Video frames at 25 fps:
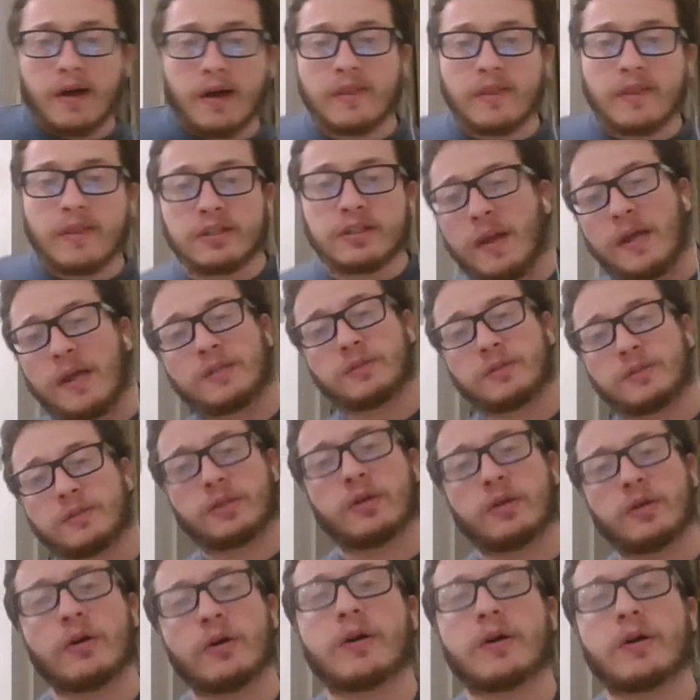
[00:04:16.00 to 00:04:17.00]
This match was
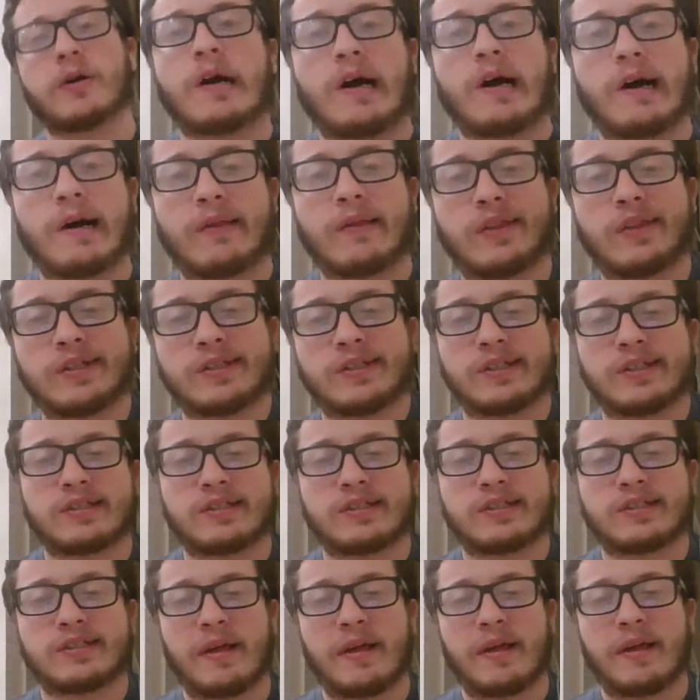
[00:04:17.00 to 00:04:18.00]
good. This
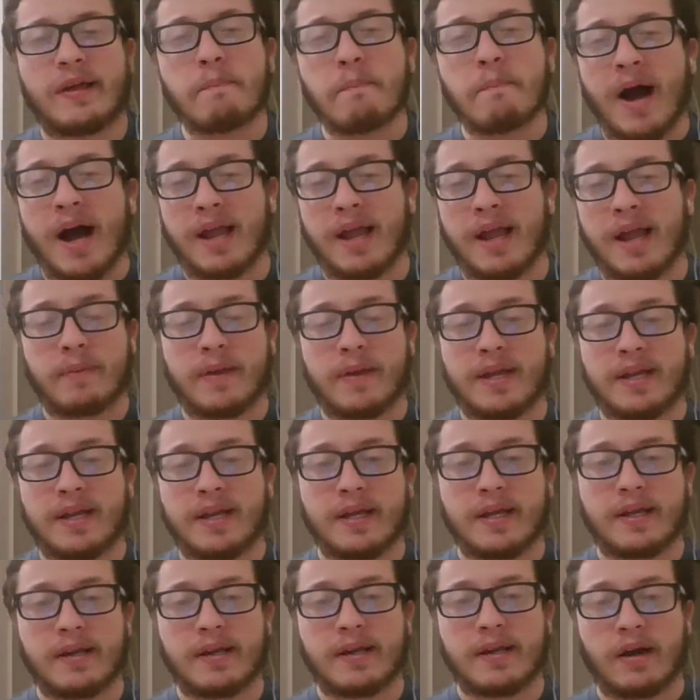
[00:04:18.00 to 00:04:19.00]
is, in my
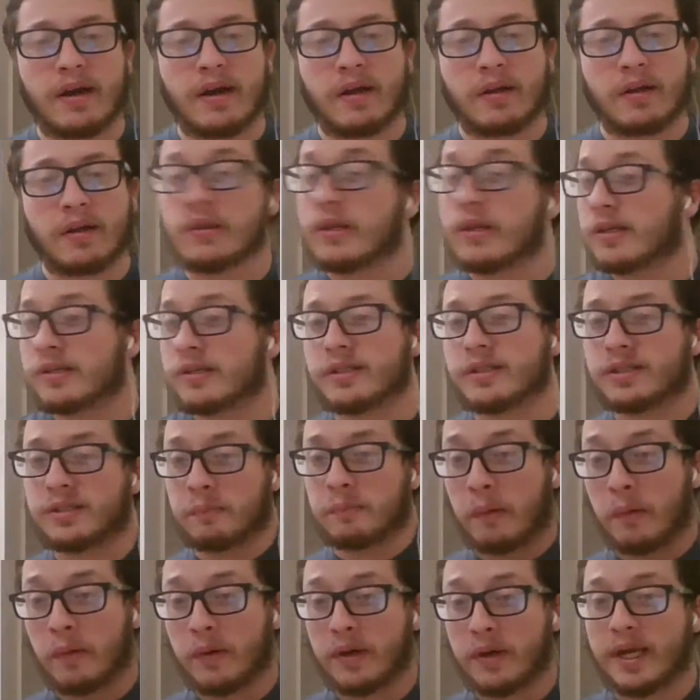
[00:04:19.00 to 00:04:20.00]
opinion, a little
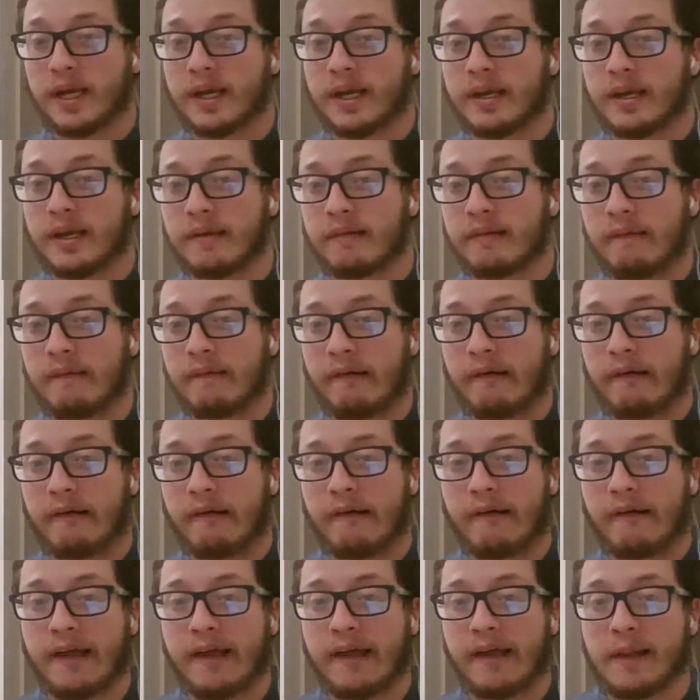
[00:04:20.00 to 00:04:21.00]
disappointing.
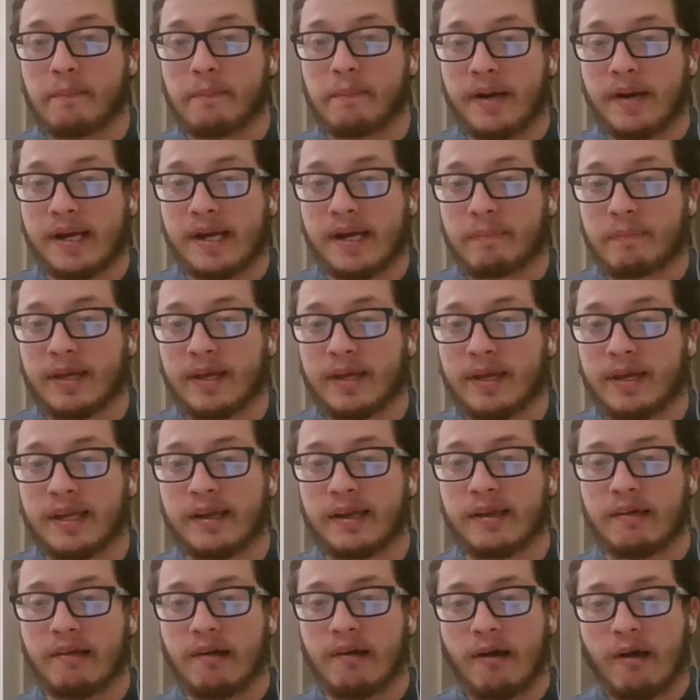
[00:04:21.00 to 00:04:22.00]
And in my
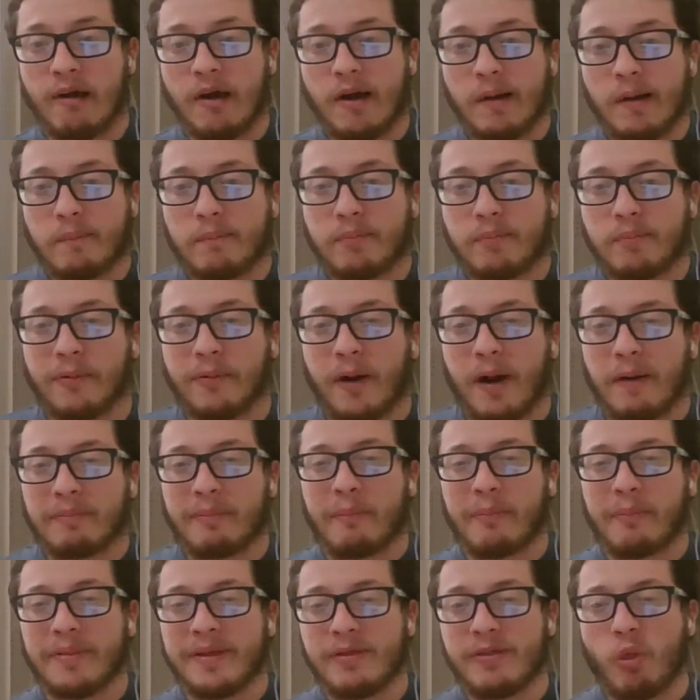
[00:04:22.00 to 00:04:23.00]
opinion,
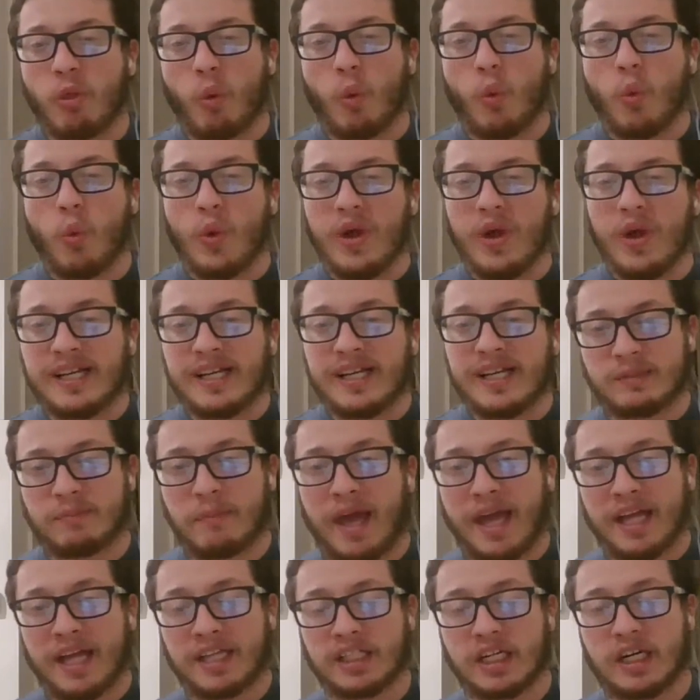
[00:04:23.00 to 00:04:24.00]
probably the weakest
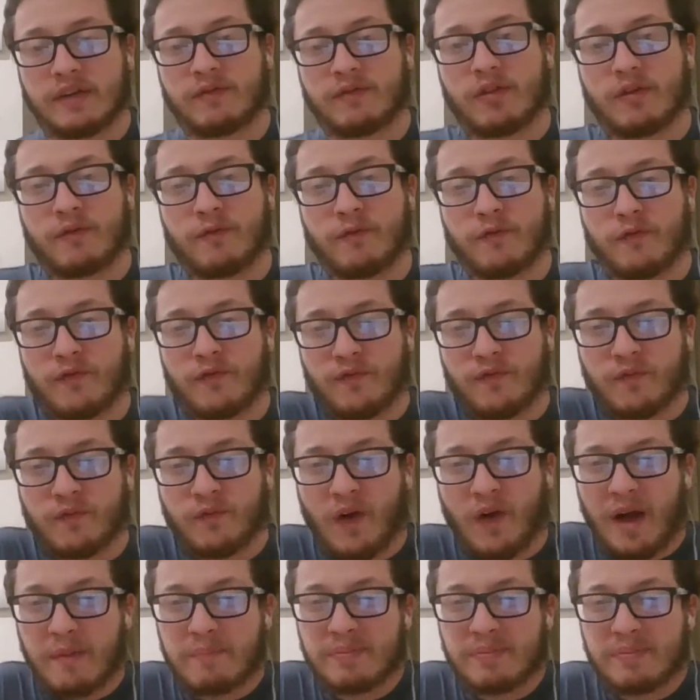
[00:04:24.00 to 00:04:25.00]
match out of the...
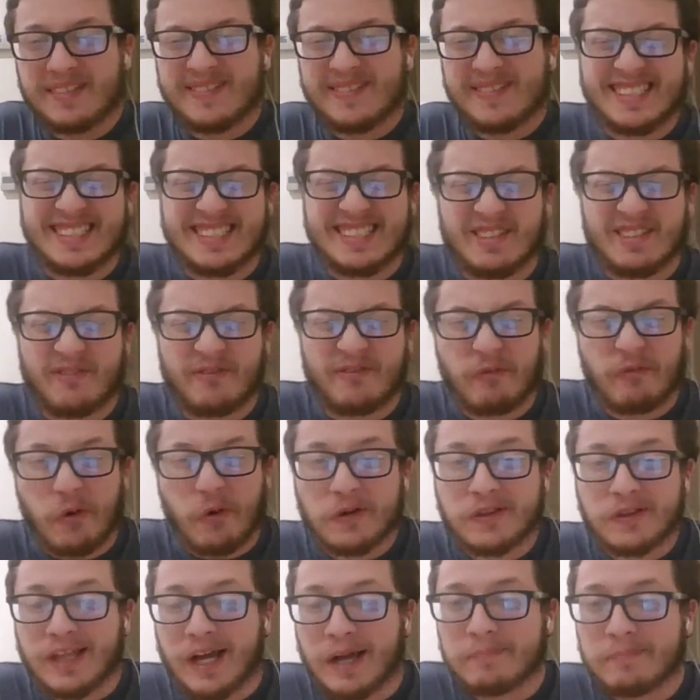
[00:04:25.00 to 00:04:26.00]
I believe this is the
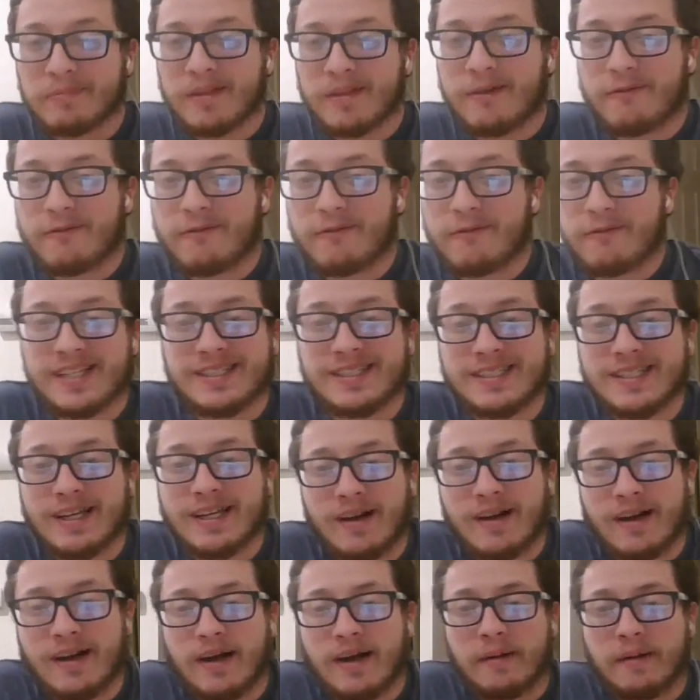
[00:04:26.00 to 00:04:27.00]
4th time they faced
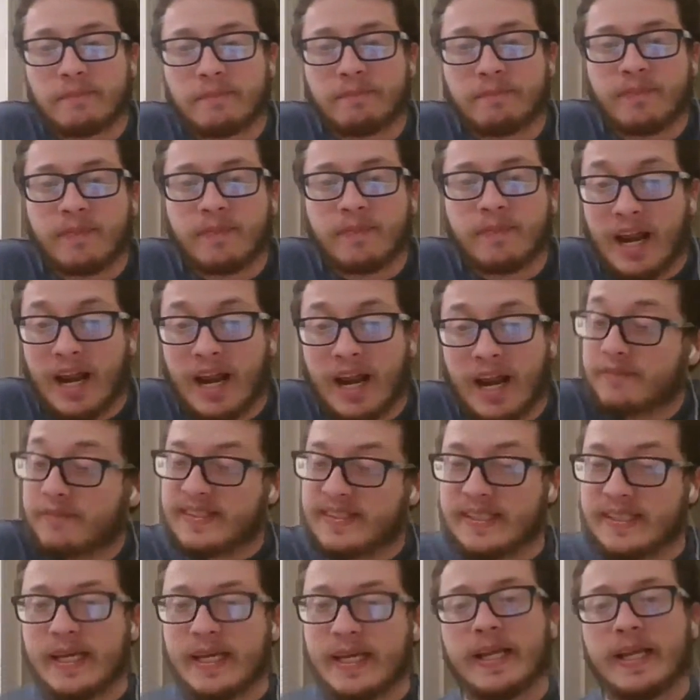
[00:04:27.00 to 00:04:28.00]
that I've
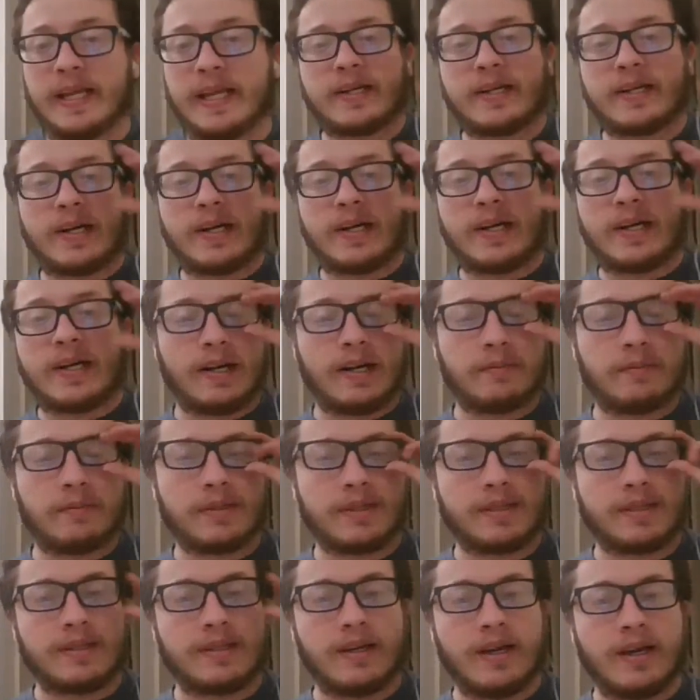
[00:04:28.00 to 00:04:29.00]
seen.
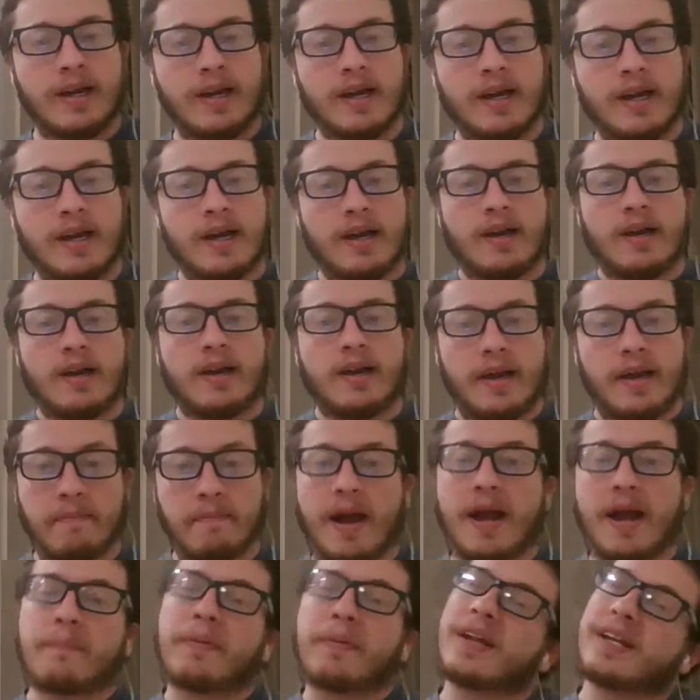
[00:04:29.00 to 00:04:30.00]
But in
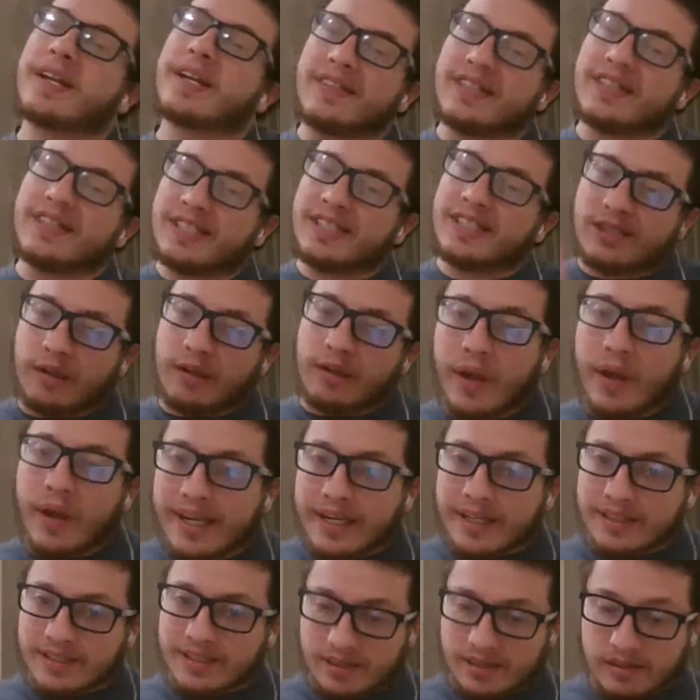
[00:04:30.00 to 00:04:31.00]
my opinion, this is the
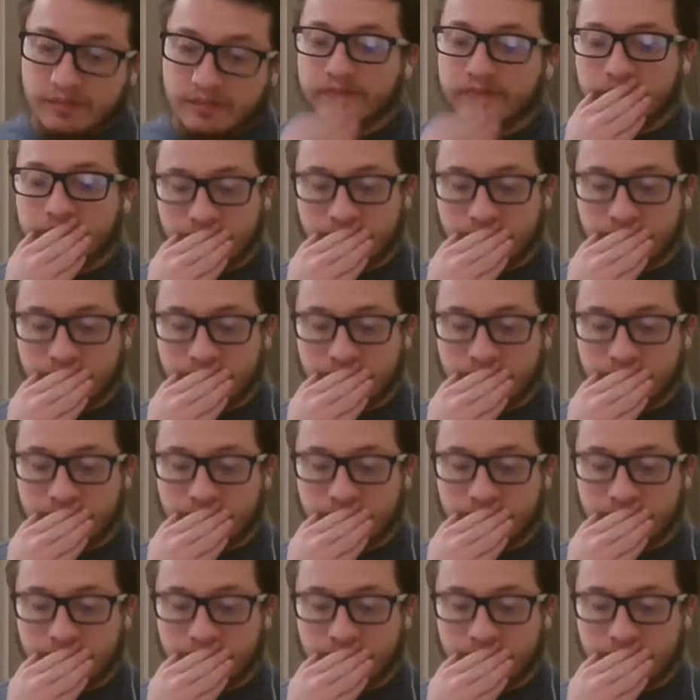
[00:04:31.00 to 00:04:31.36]
weakest.